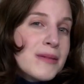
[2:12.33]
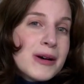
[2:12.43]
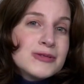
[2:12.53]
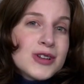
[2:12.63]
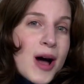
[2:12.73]

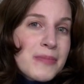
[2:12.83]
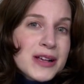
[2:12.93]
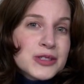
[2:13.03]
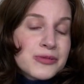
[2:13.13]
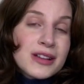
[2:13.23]
about
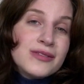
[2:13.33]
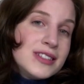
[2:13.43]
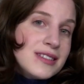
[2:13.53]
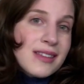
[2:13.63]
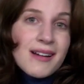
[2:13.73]
topics
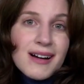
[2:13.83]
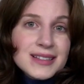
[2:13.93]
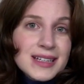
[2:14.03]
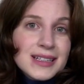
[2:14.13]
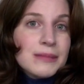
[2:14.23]
relevant to the
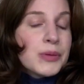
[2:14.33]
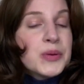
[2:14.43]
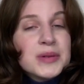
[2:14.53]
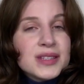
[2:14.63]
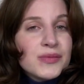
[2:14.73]
content and
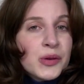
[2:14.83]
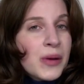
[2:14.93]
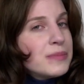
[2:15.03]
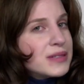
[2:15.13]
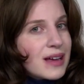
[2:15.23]
purpose of the
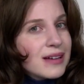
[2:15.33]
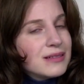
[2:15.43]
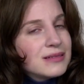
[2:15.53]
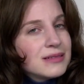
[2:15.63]
website.